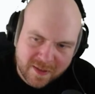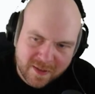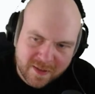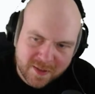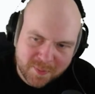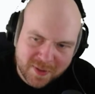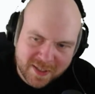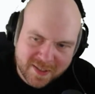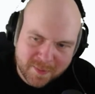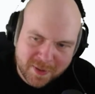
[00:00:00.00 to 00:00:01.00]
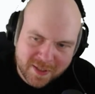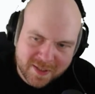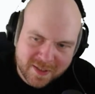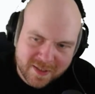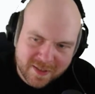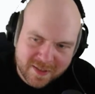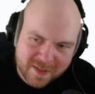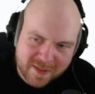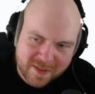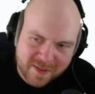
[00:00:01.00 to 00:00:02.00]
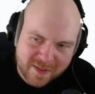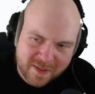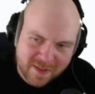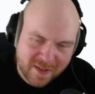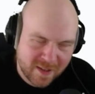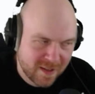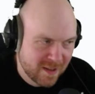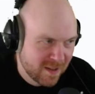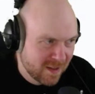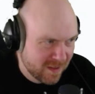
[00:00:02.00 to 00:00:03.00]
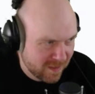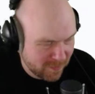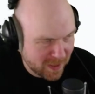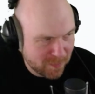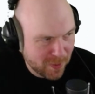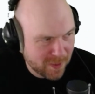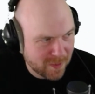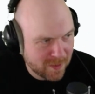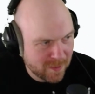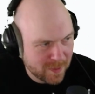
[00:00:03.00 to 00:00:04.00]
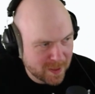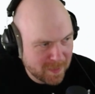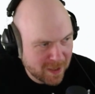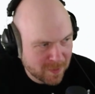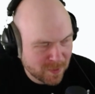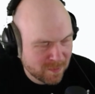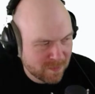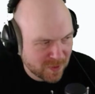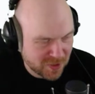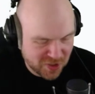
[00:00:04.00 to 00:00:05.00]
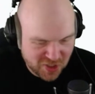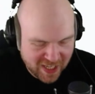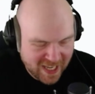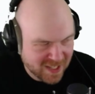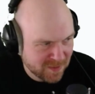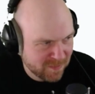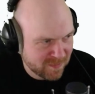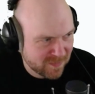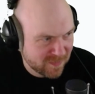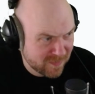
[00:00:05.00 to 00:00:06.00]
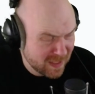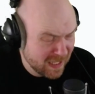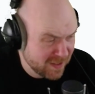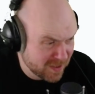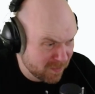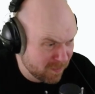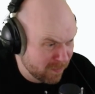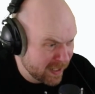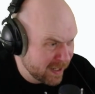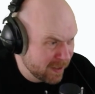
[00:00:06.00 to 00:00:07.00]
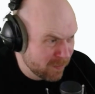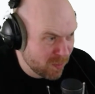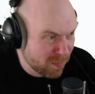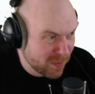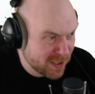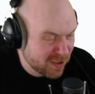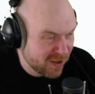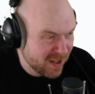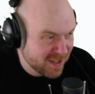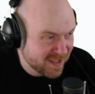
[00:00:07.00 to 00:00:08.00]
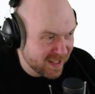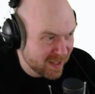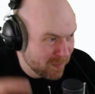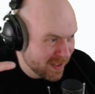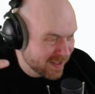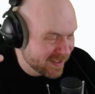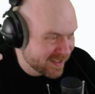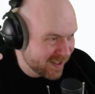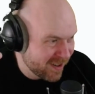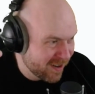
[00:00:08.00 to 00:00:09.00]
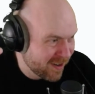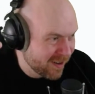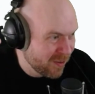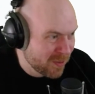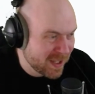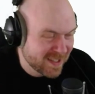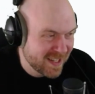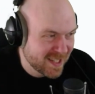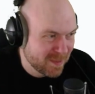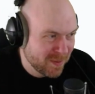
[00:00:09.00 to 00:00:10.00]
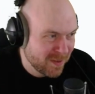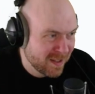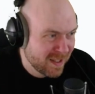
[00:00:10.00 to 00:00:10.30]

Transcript: to press the buttons. We can make a room where it's just a chasm and there's a rickety rope bridge across, and the buttons are only accessible